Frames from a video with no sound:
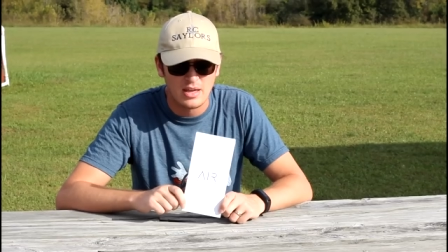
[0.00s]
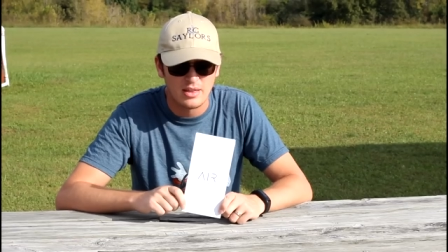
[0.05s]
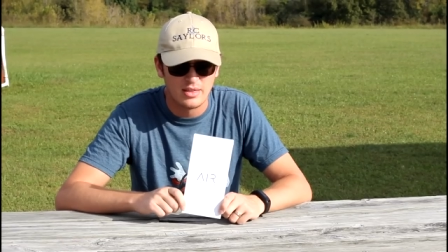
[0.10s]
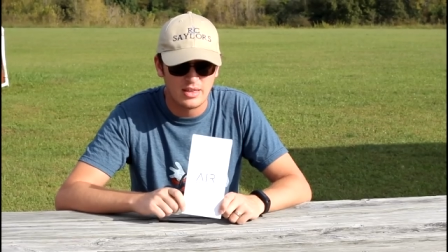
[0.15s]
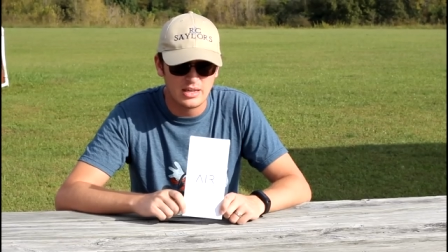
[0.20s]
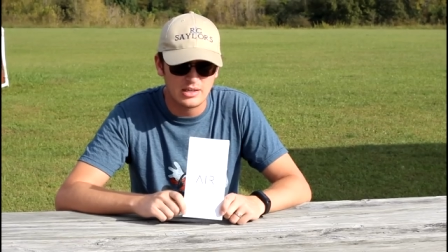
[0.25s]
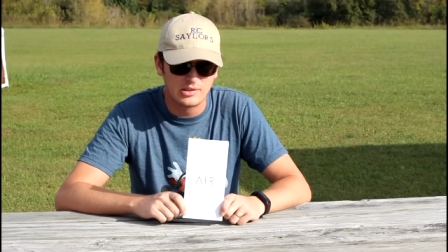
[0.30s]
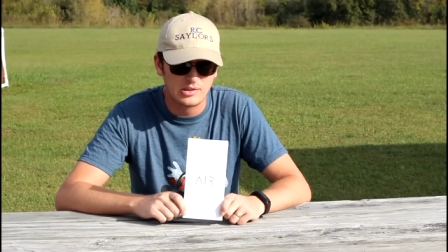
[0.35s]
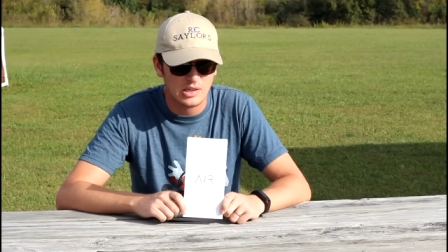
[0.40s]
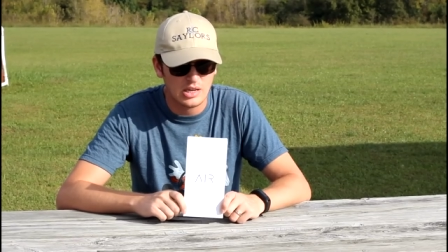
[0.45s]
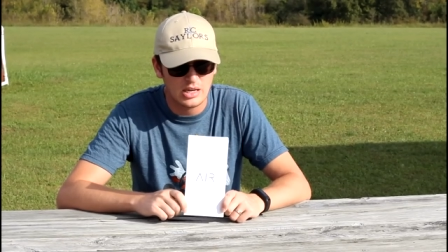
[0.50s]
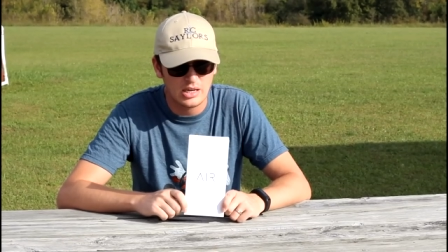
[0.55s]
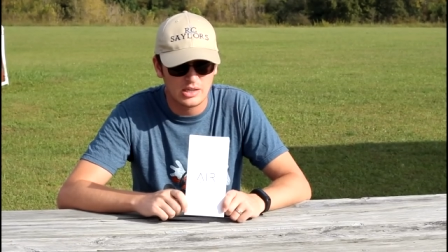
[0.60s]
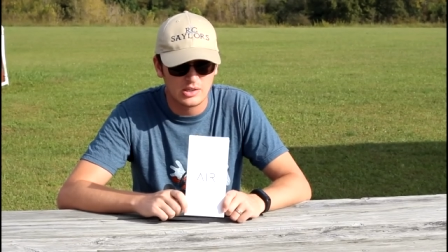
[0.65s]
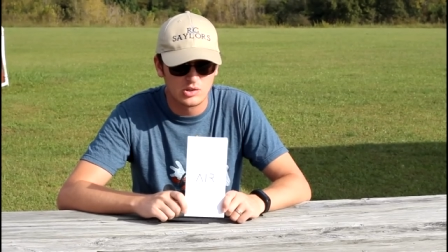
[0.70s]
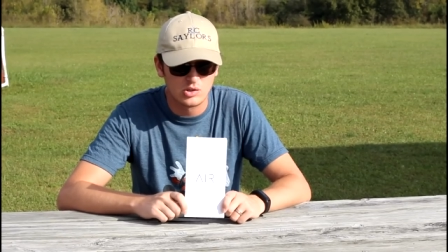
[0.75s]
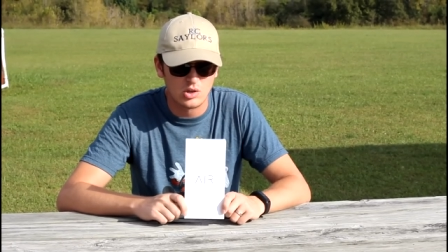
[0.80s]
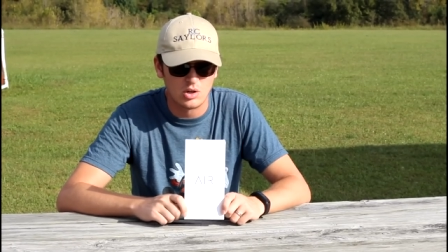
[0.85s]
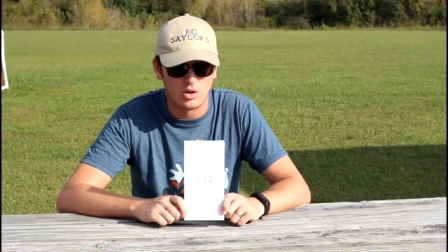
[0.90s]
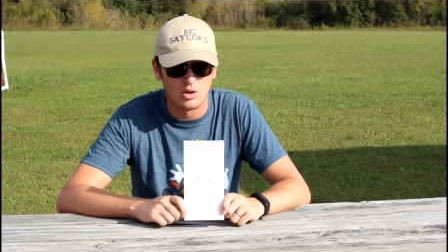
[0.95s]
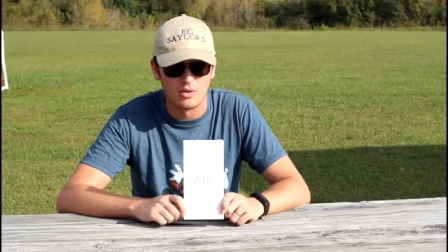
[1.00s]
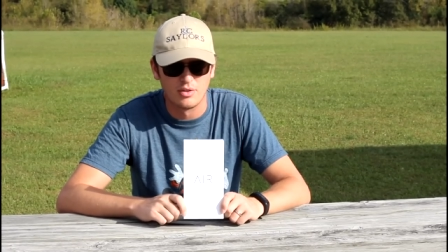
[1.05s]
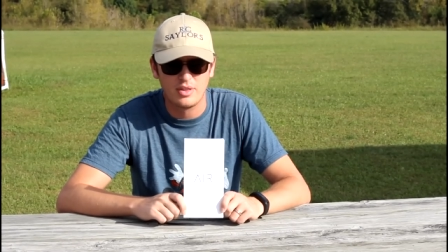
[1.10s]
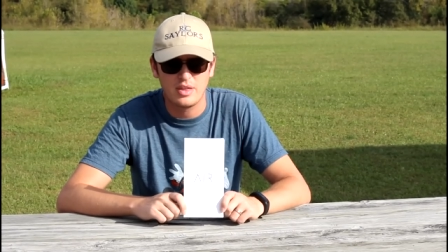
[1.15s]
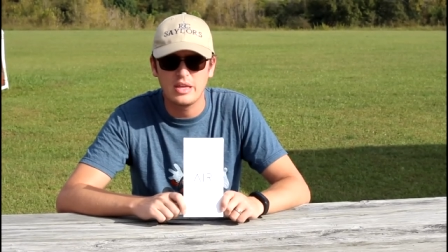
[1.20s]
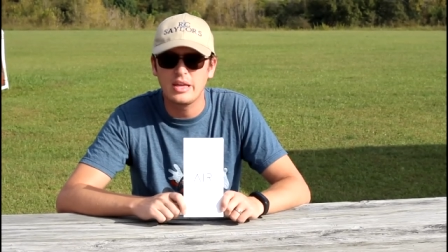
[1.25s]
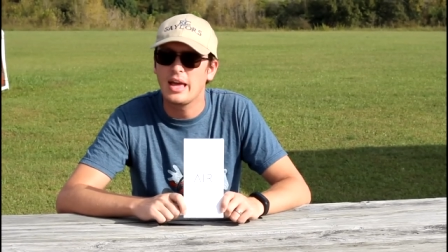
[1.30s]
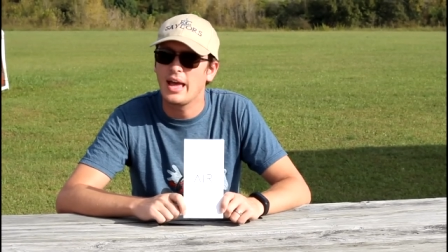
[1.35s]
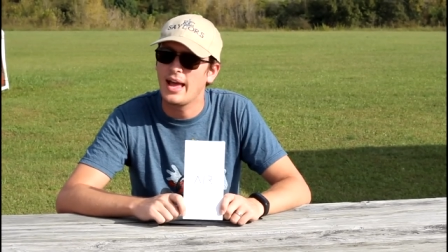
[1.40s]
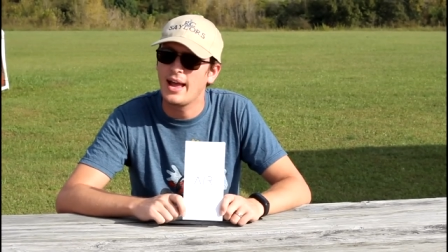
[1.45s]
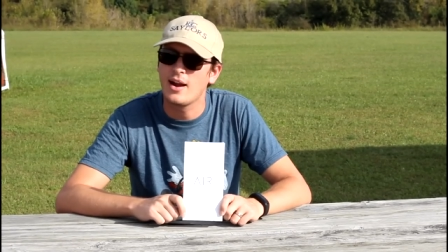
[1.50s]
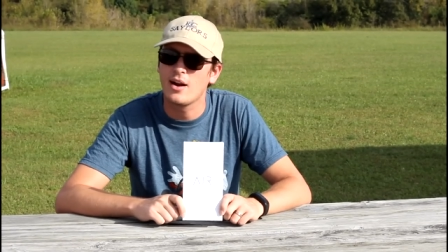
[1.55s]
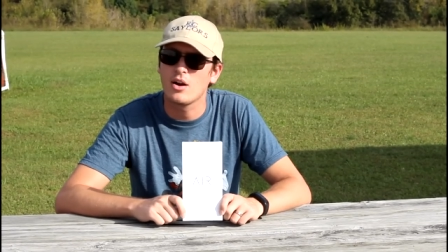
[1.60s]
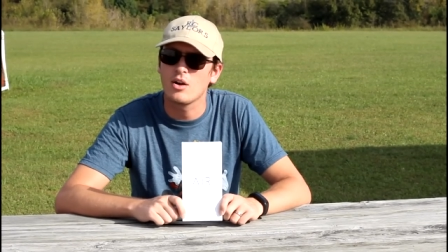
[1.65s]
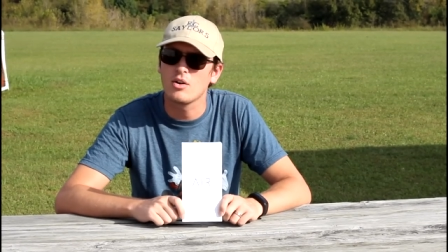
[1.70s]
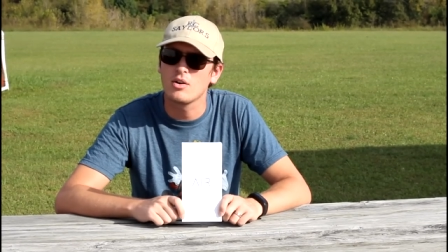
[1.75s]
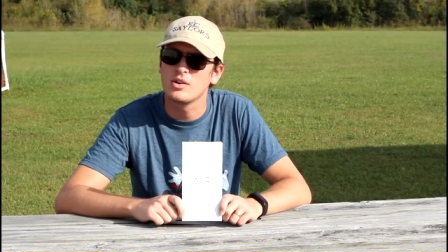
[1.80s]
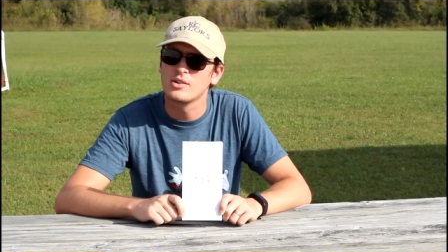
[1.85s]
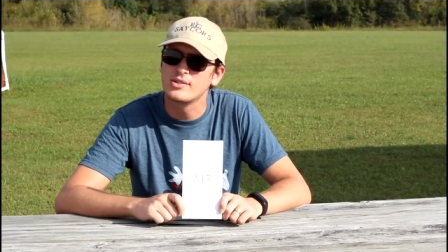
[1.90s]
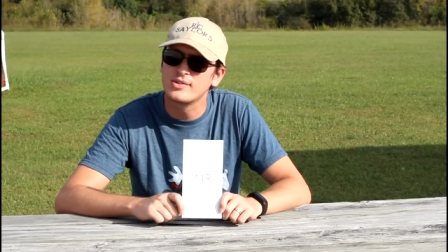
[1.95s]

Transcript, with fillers: This is called the Air